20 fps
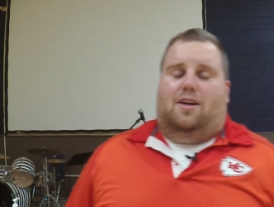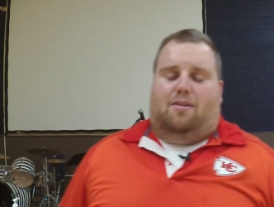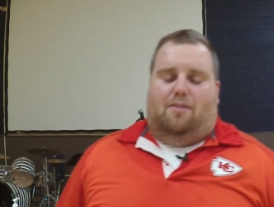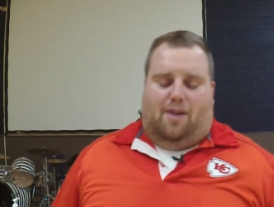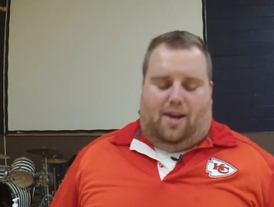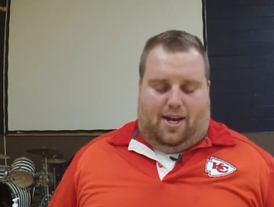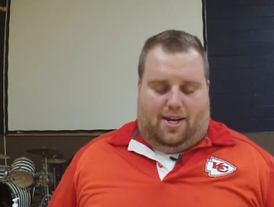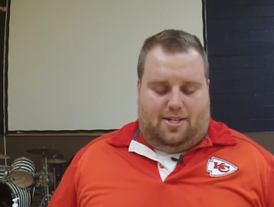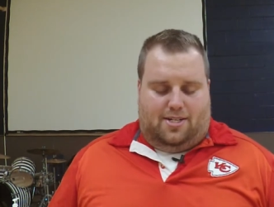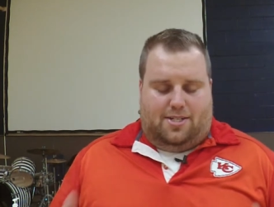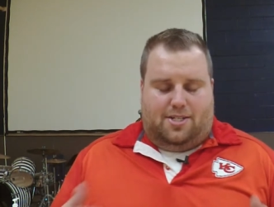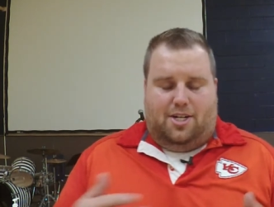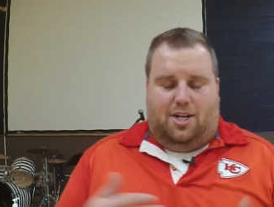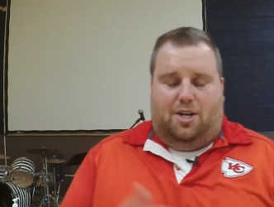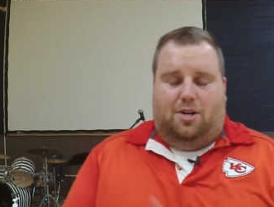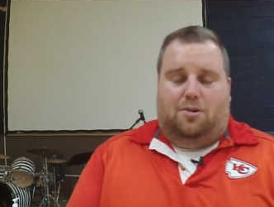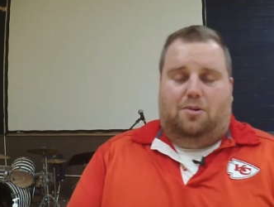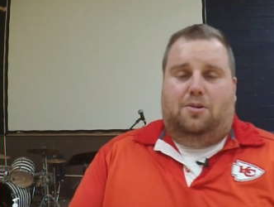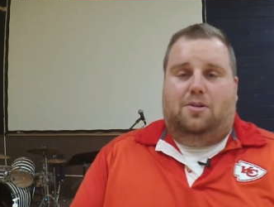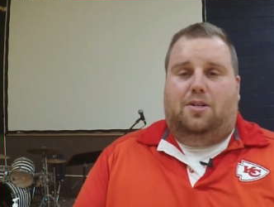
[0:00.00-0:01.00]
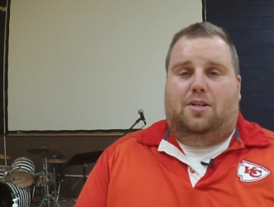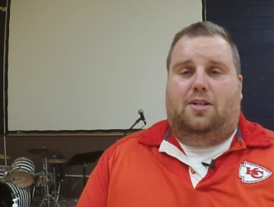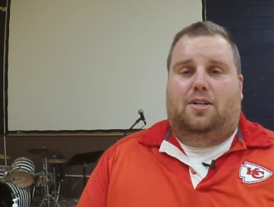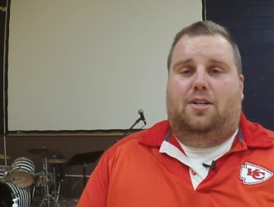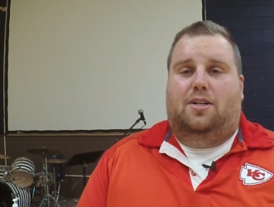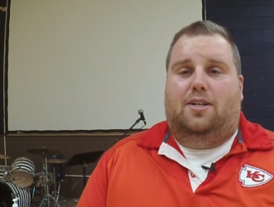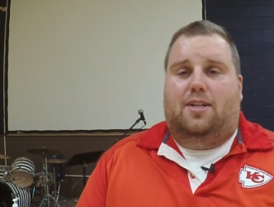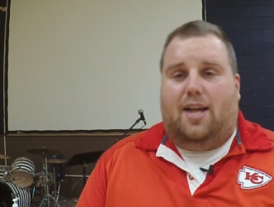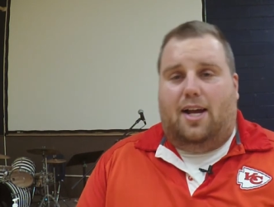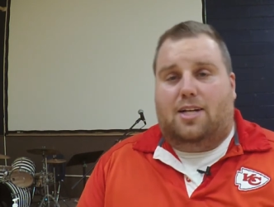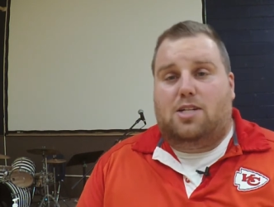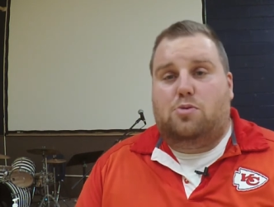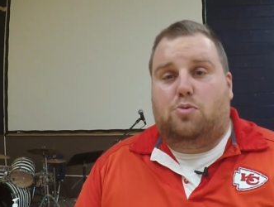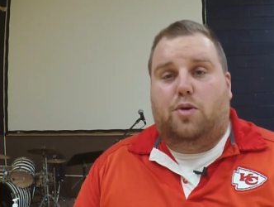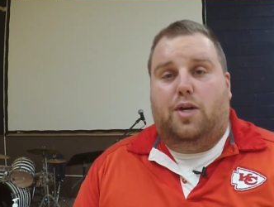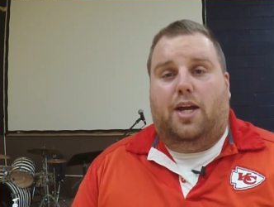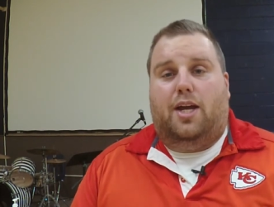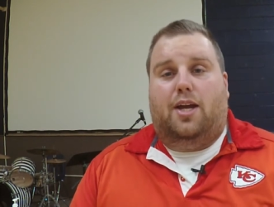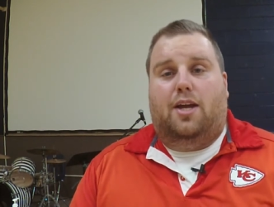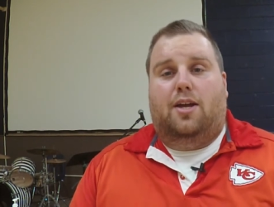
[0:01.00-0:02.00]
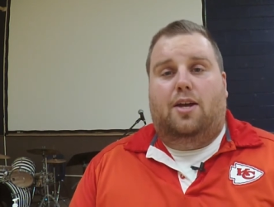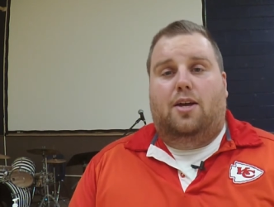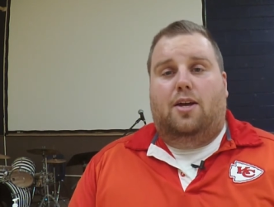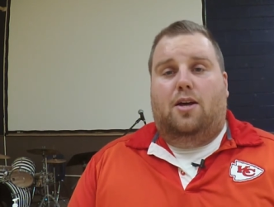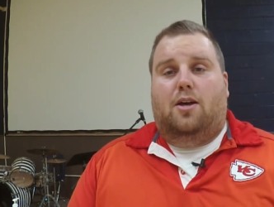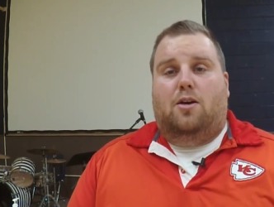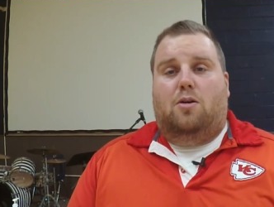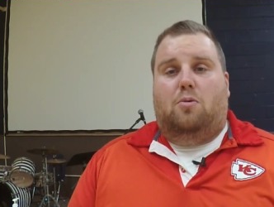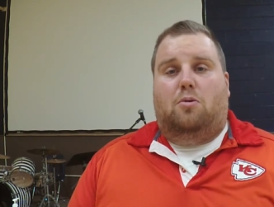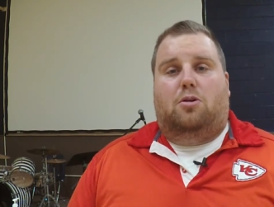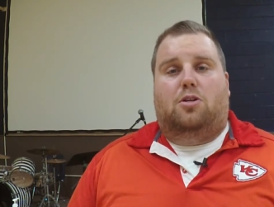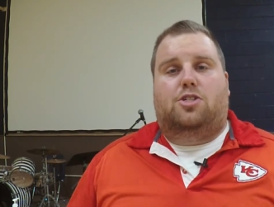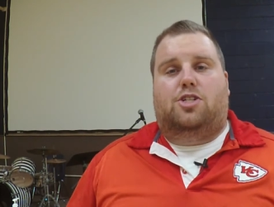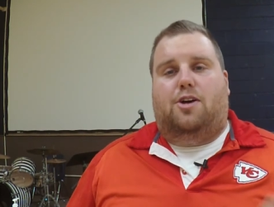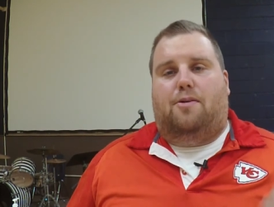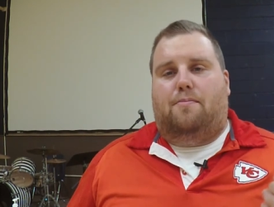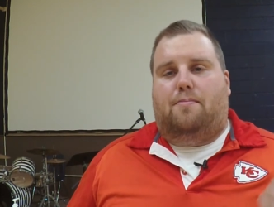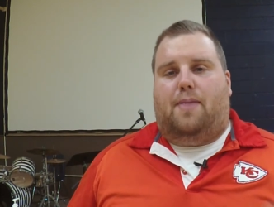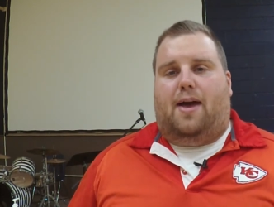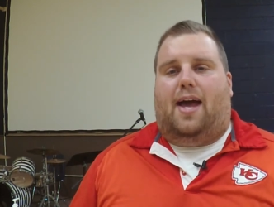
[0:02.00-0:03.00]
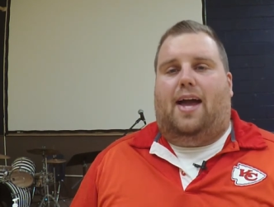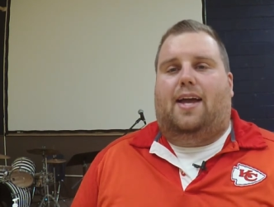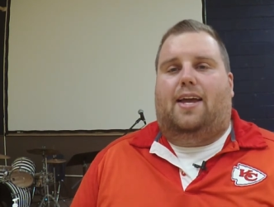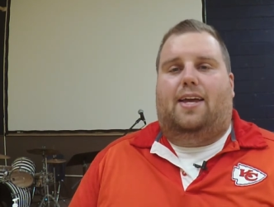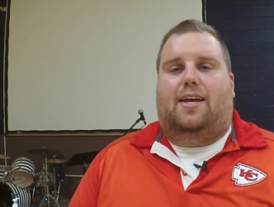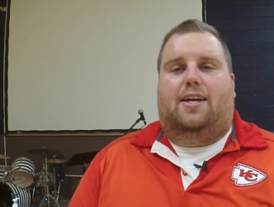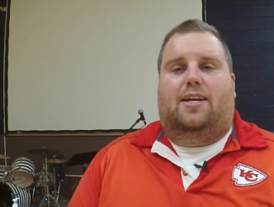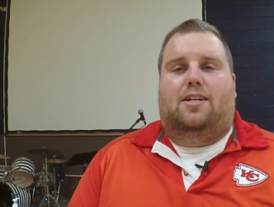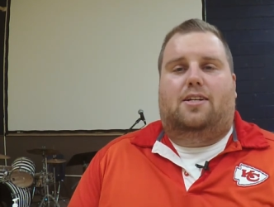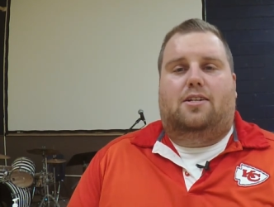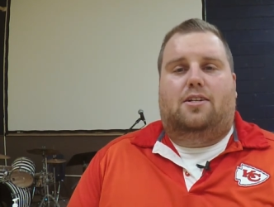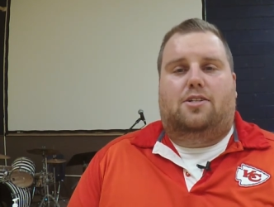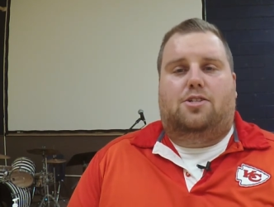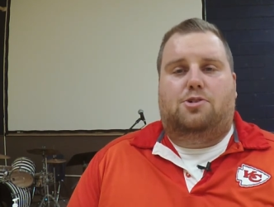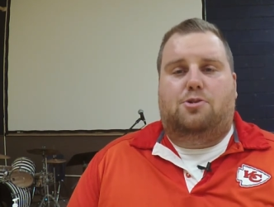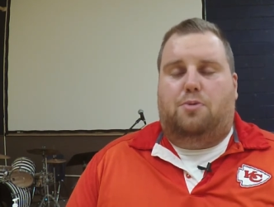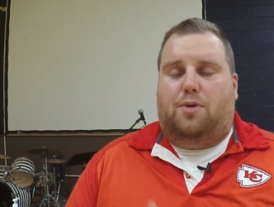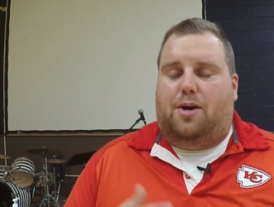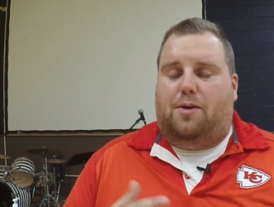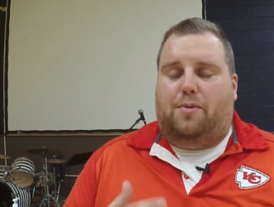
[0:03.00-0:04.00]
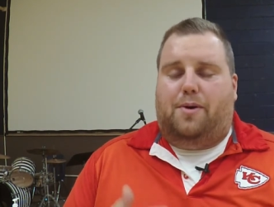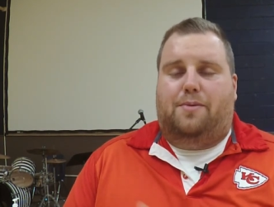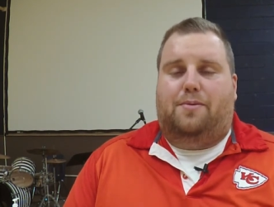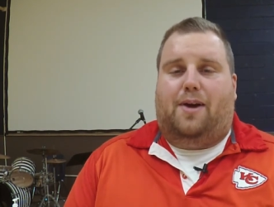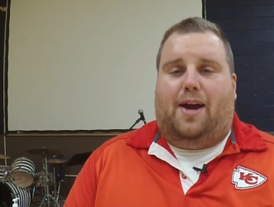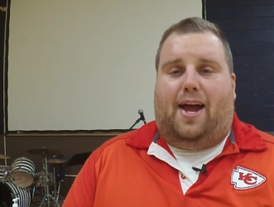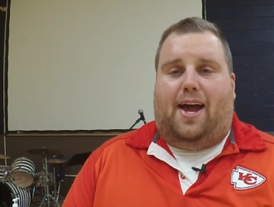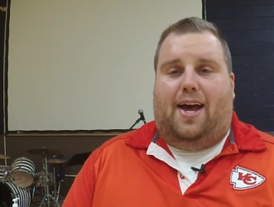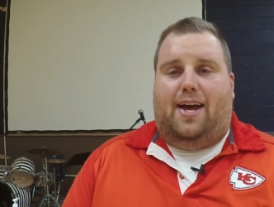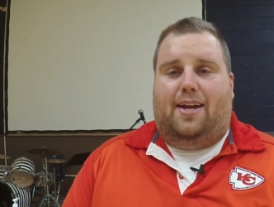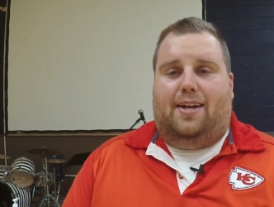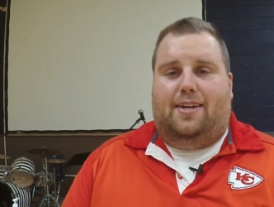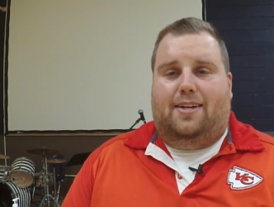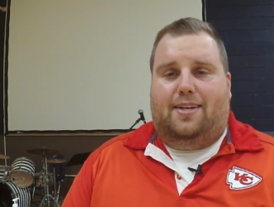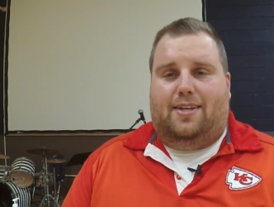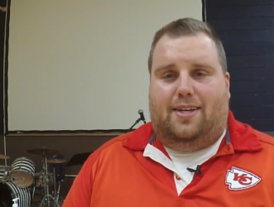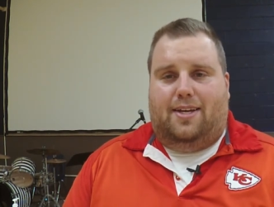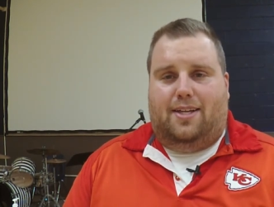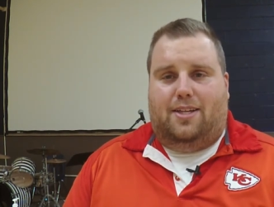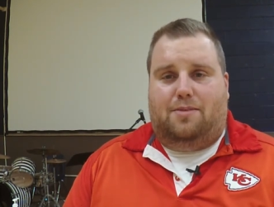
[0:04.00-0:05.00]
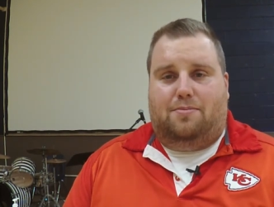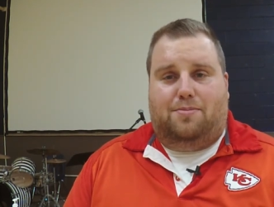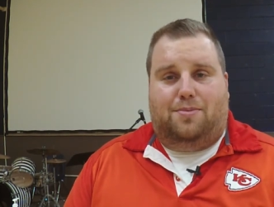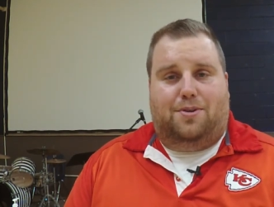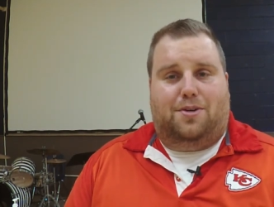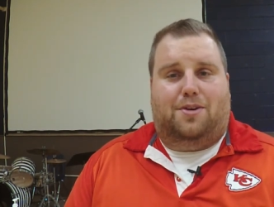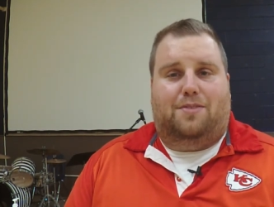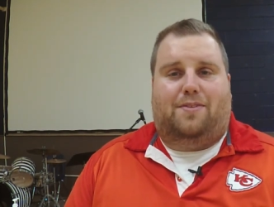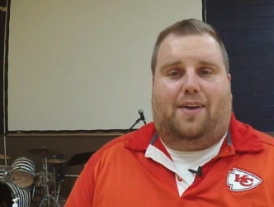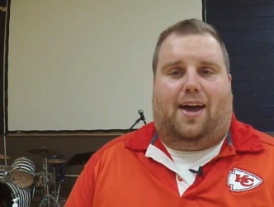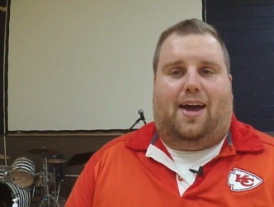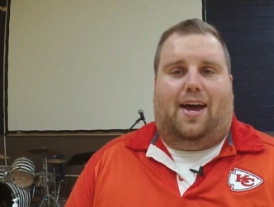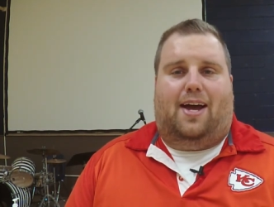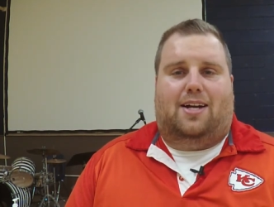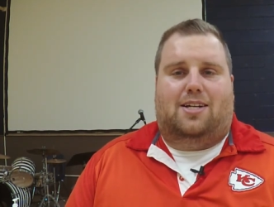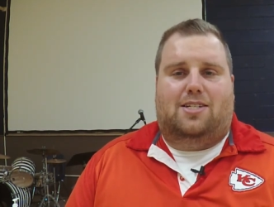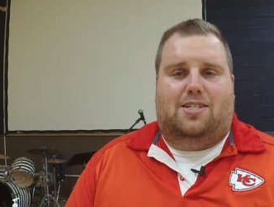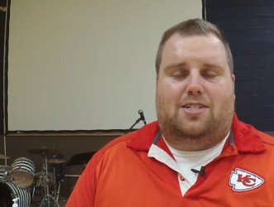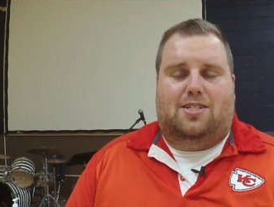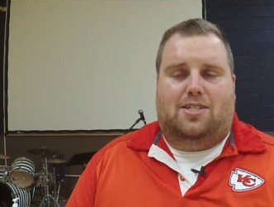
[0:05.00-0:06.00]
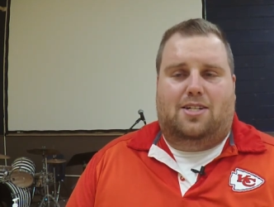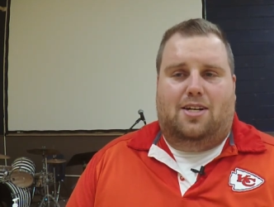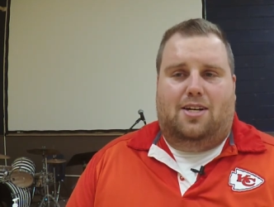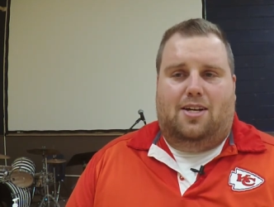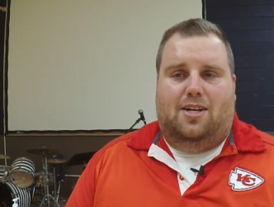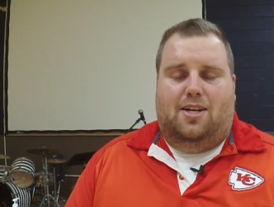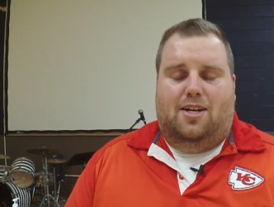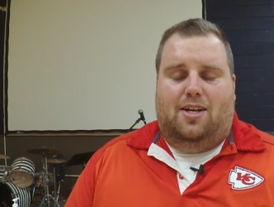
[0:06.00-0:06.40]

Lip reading: All right, so next week, we'll jump back in to where we were at in the book of Acts.